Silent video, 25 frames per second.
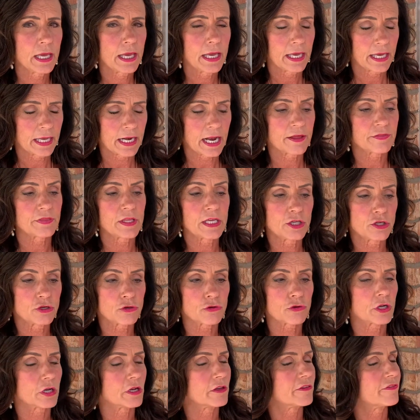And I think you're
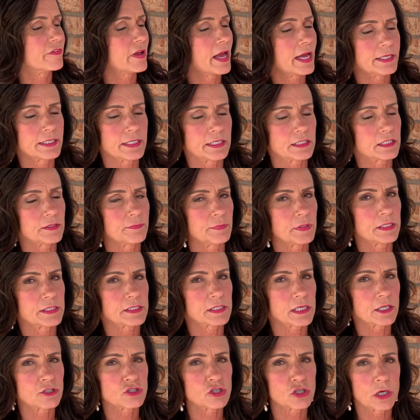going to find it to be
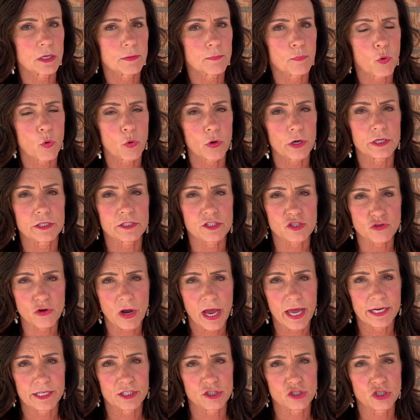such an important
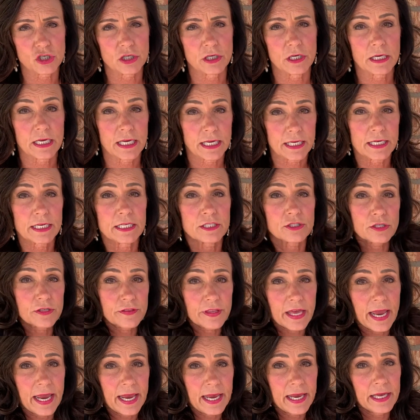strategy to get into the
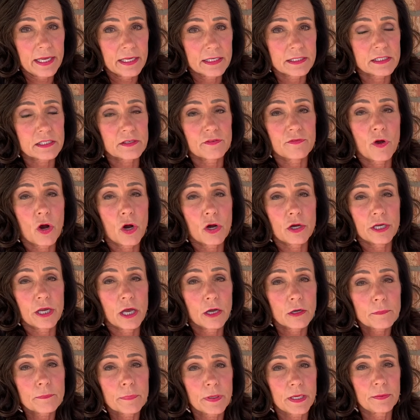hands of our
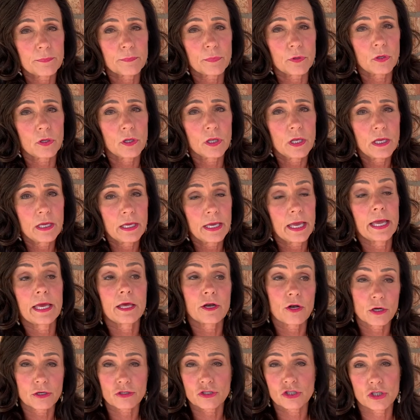young people and
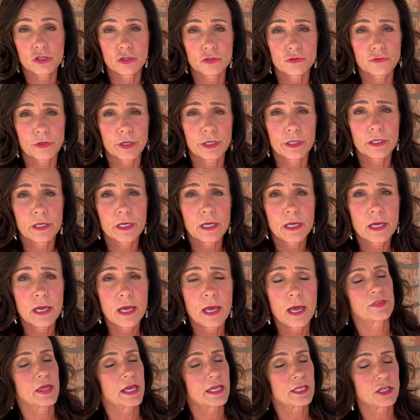our children.
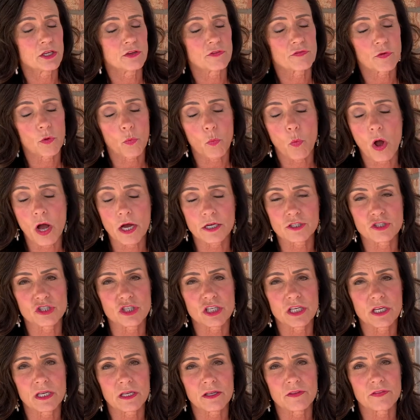Thank you for
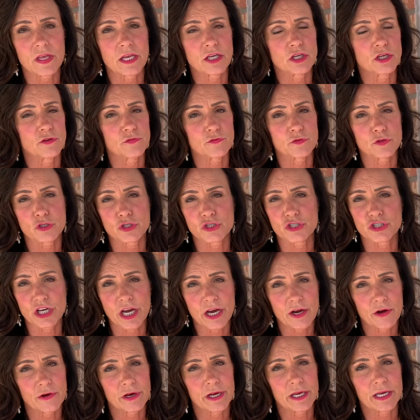watching, thank you for
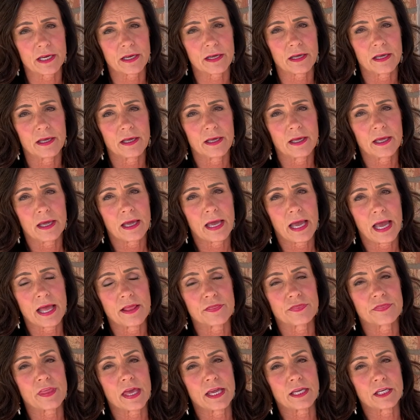sharing,
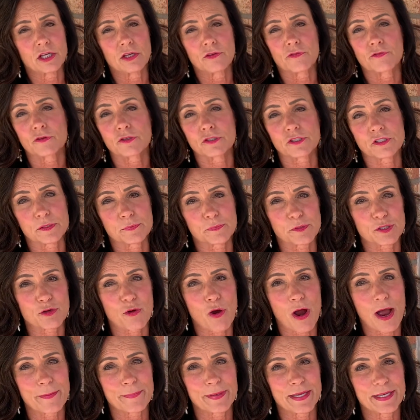and thank you for
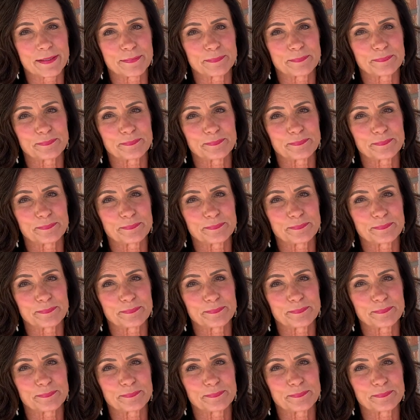subscribing.